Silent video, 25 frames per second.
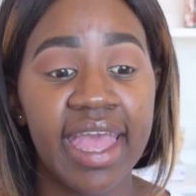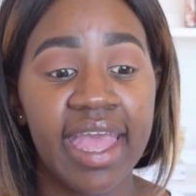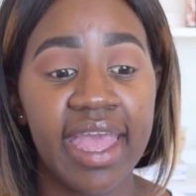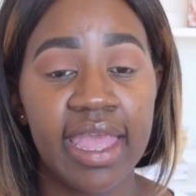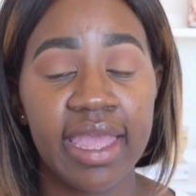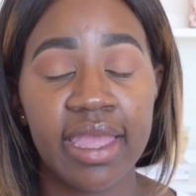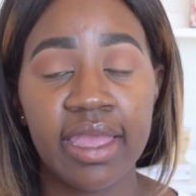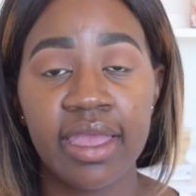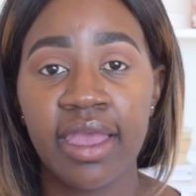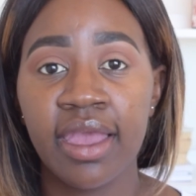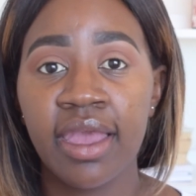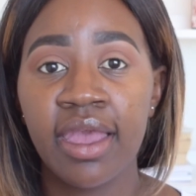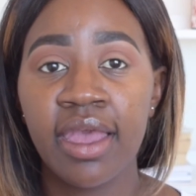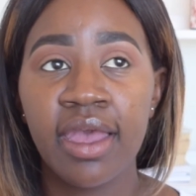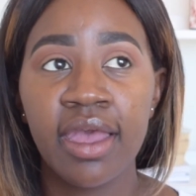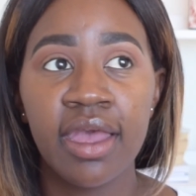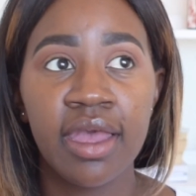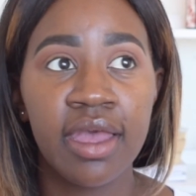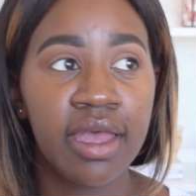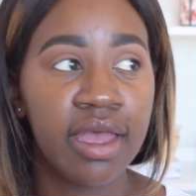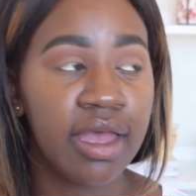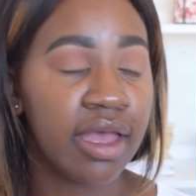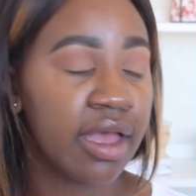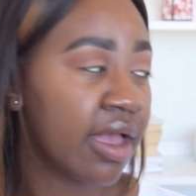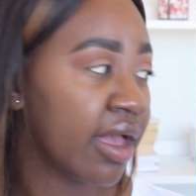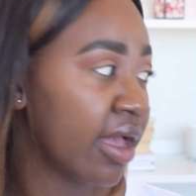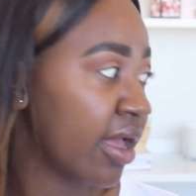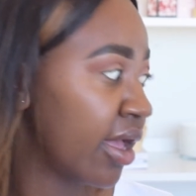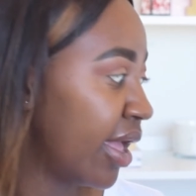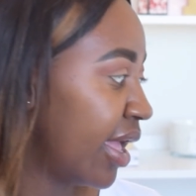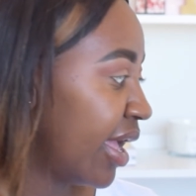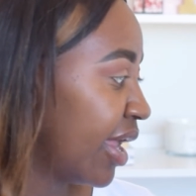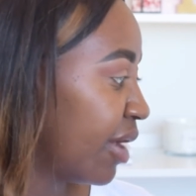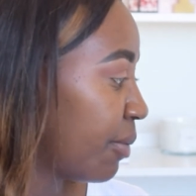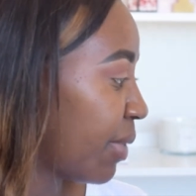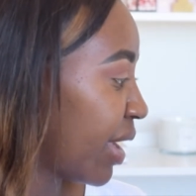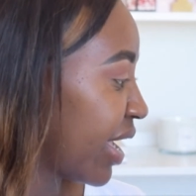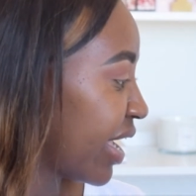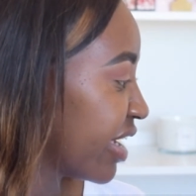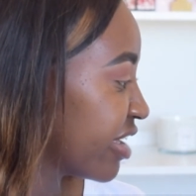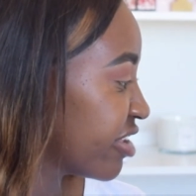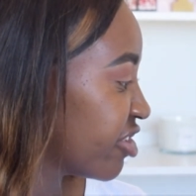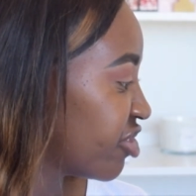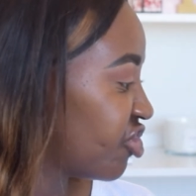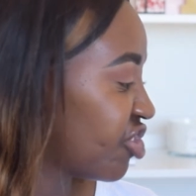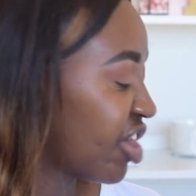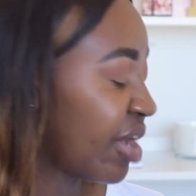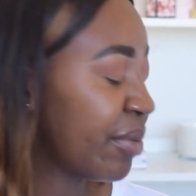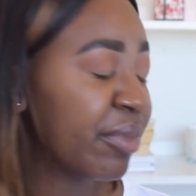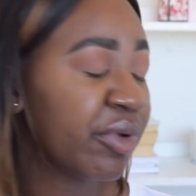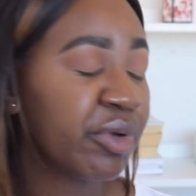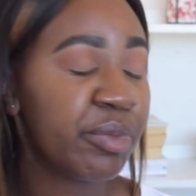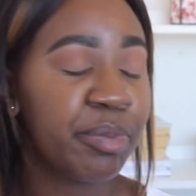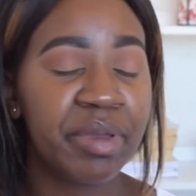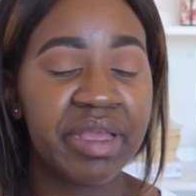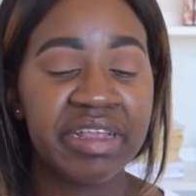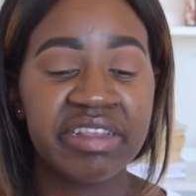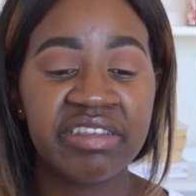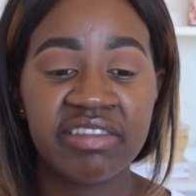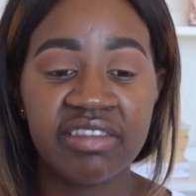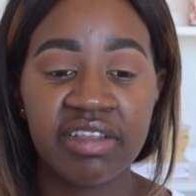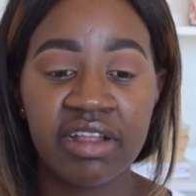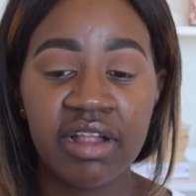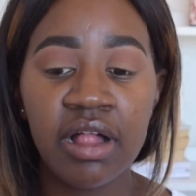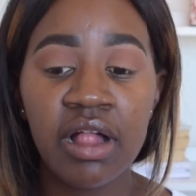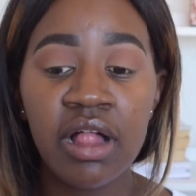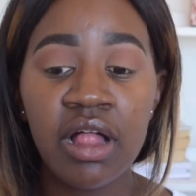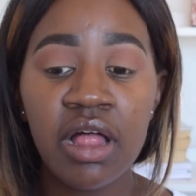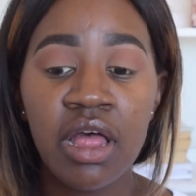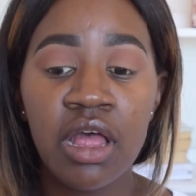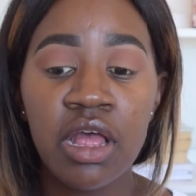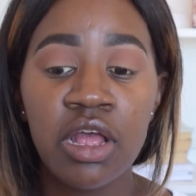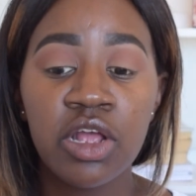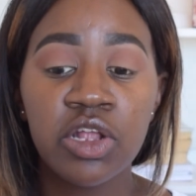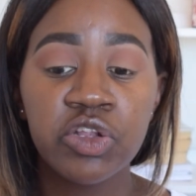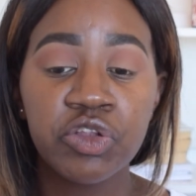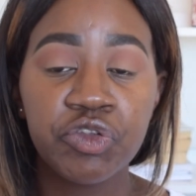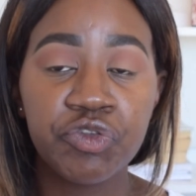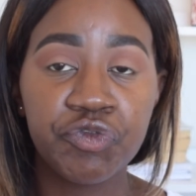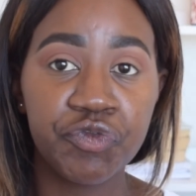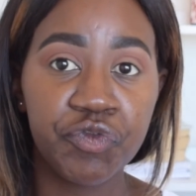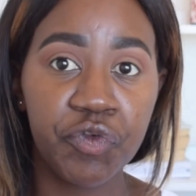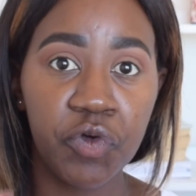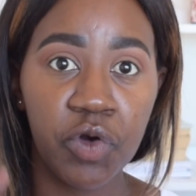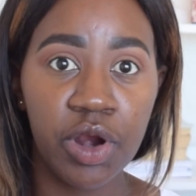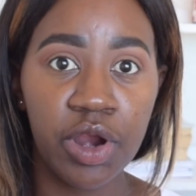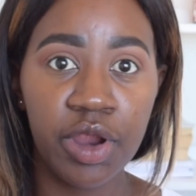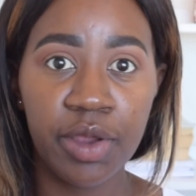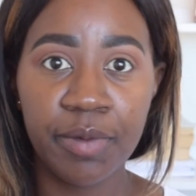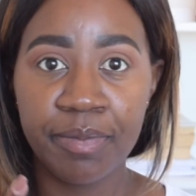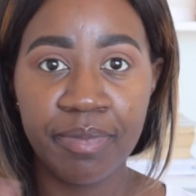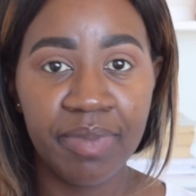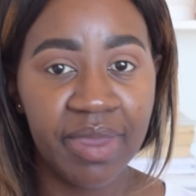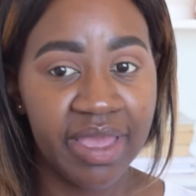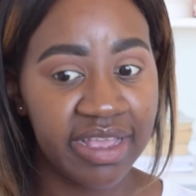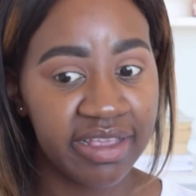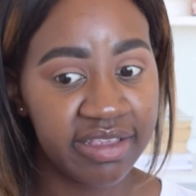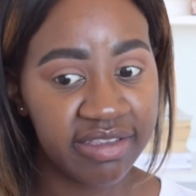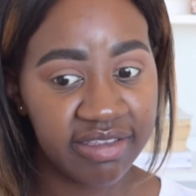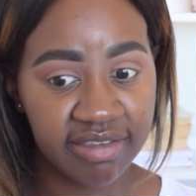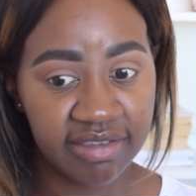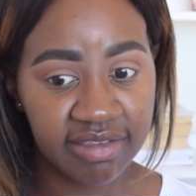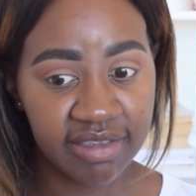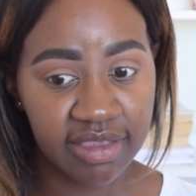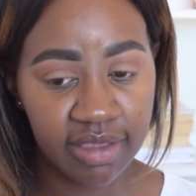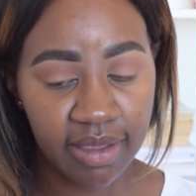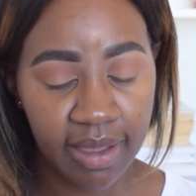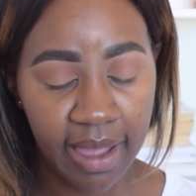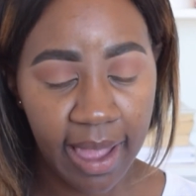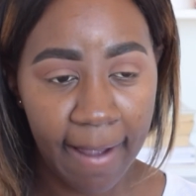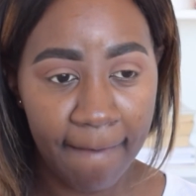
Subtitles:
a NYX Jumbo pencil for her base.